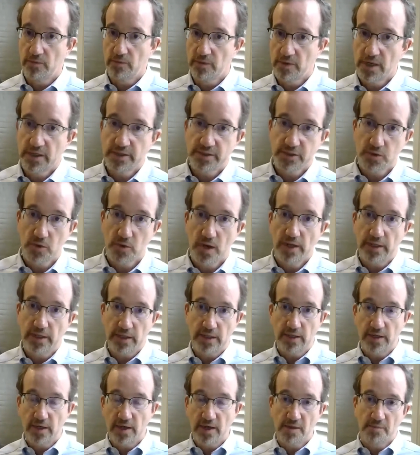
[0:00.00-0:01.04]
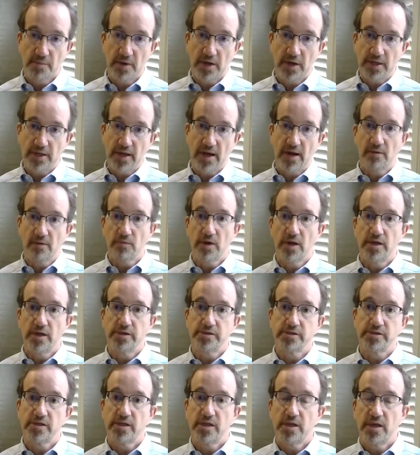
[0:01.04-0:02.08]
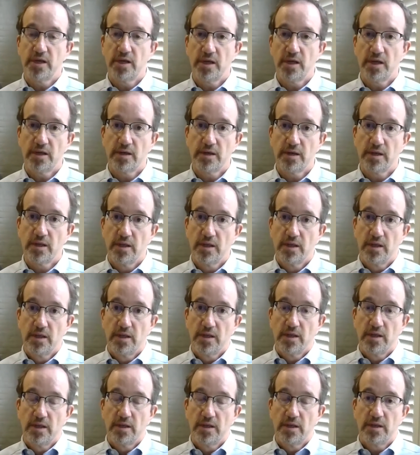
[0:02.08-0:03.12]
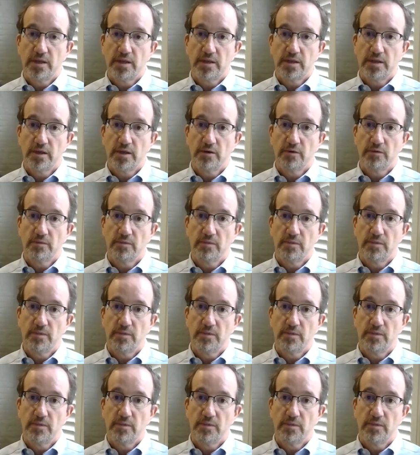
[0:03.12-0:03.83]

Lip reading: We're not trying to get anybody outraged. And, you know,